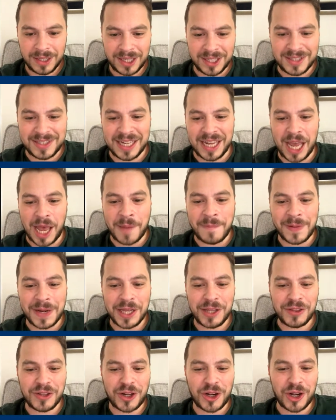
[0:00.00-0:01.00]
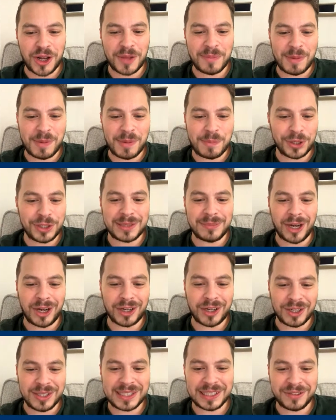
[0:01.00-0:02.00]
Can see it happening. The club appointing
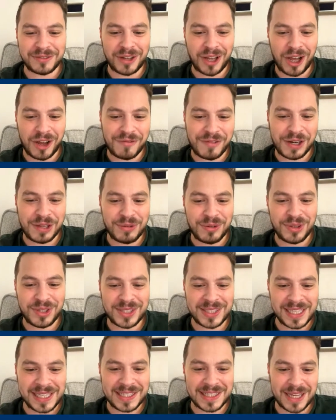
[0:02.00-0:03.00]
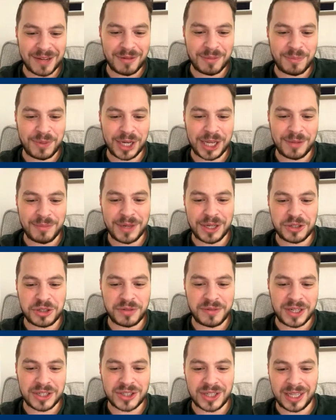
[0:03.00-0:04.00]
Marco Silva halfway through the season and bringing
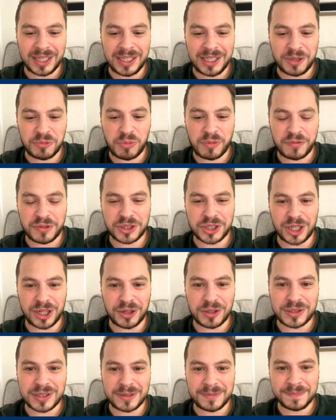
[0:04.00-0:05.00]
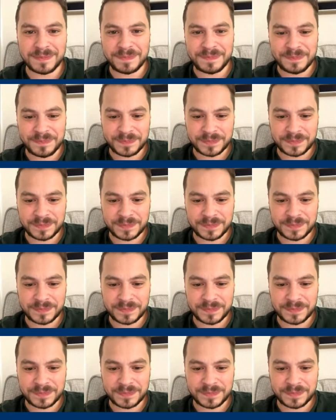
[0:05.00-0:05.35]
Mitrovic like he did with Richarlison.